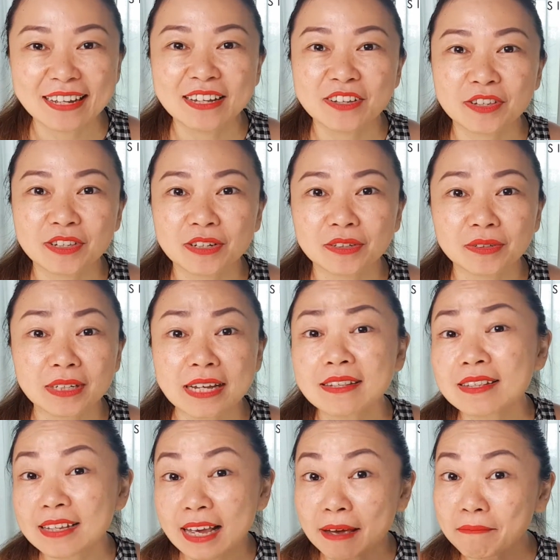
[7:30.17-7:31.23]
So
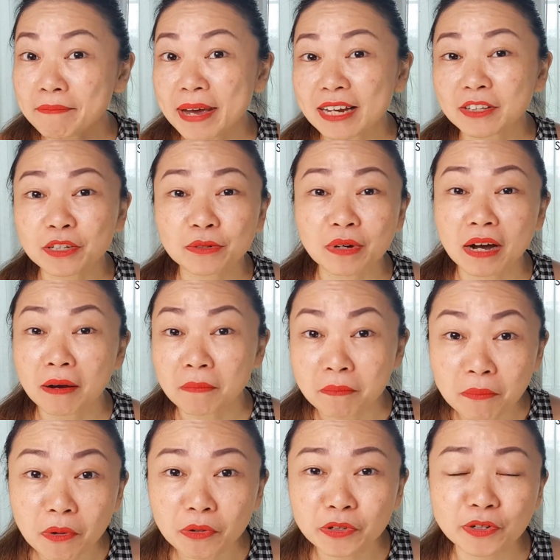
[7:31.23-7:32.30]
let's get back to our
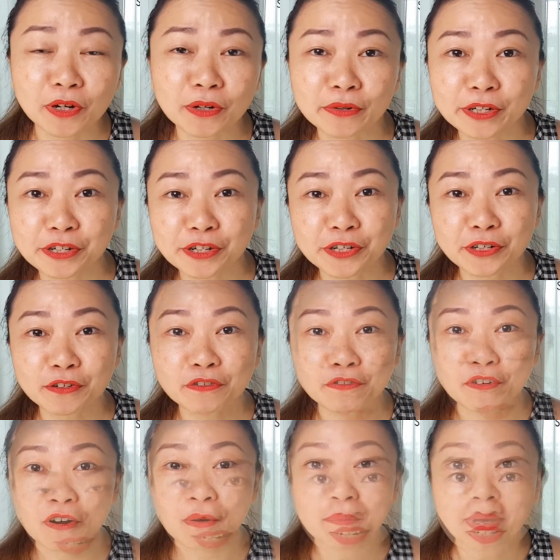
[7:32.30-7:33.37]
most original
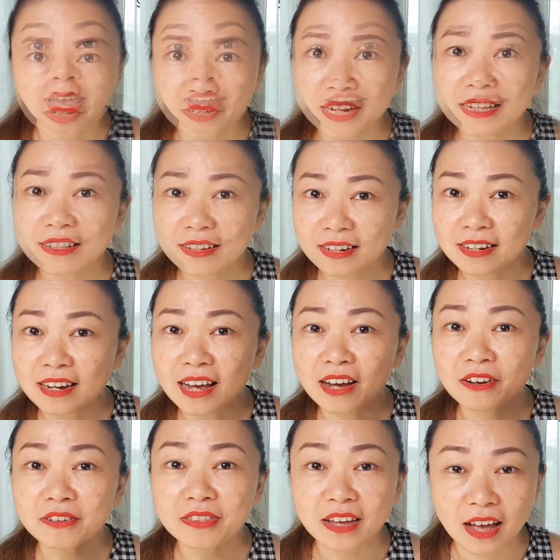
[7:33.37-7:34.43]
form. So let's
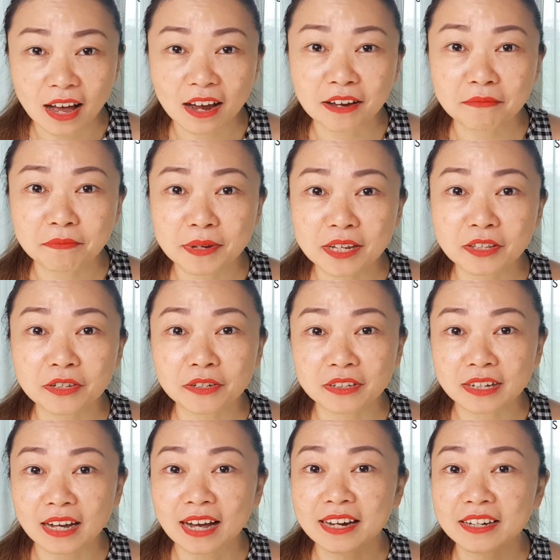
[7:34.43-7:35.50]
allow the heartbeat to
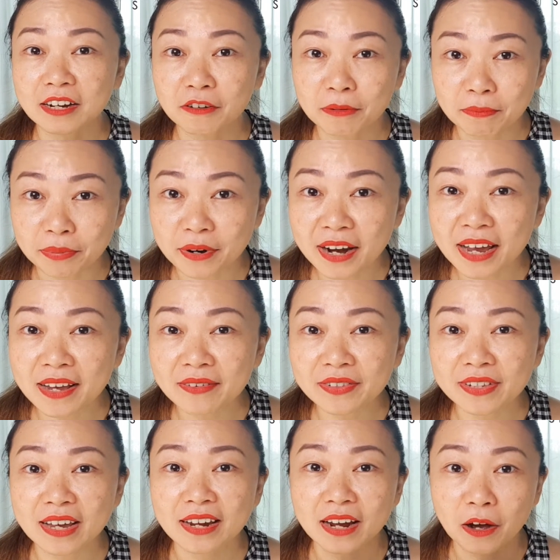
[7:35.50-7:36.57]
guide our
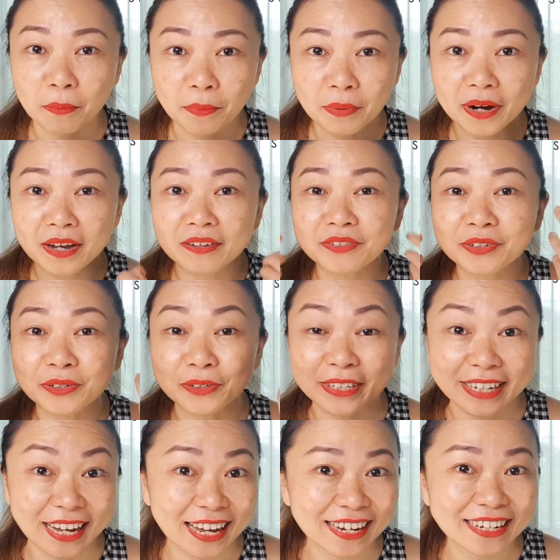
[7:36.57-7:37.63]
breaths and our breaths to
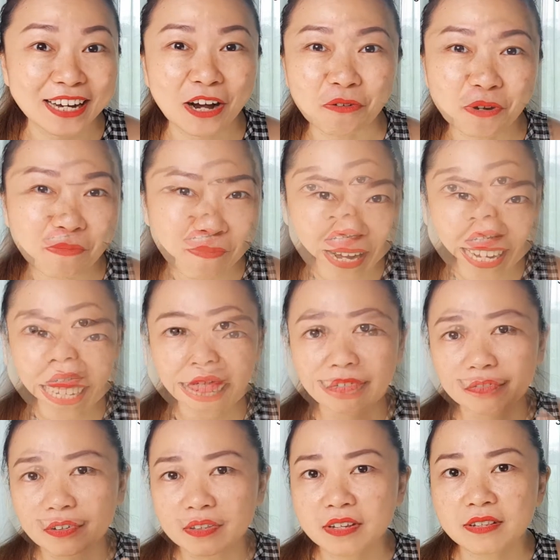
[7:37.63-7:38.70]
guide our mind. So
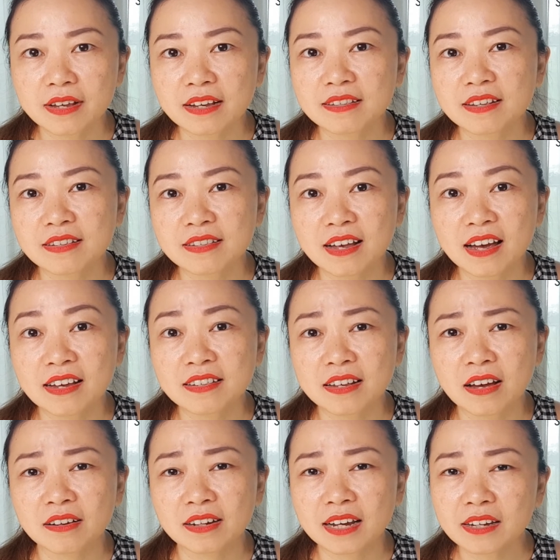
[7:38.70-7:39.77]
for this exercise,
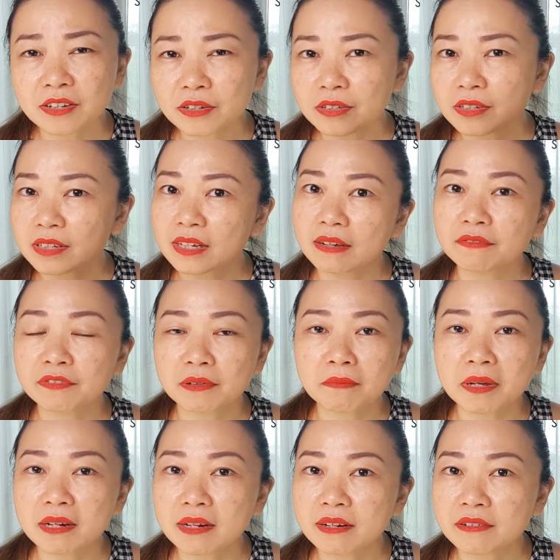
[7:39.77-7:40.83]
I'd like you to get
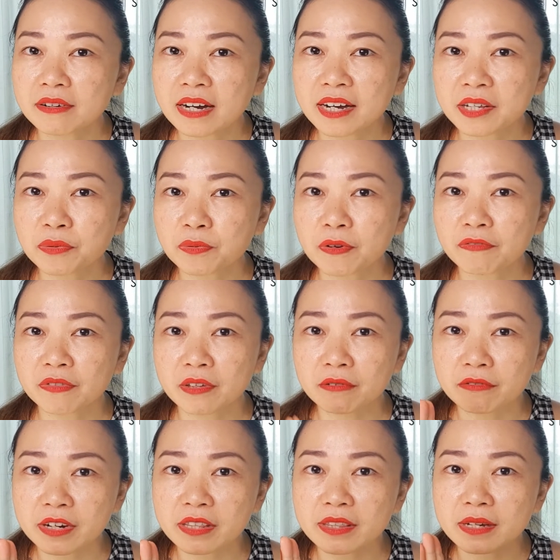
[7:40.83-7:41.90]
familiarized with the
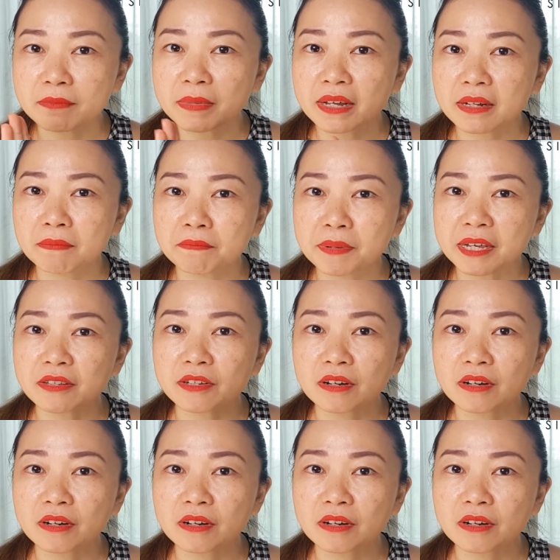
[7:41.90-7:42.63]
rhythm and the beat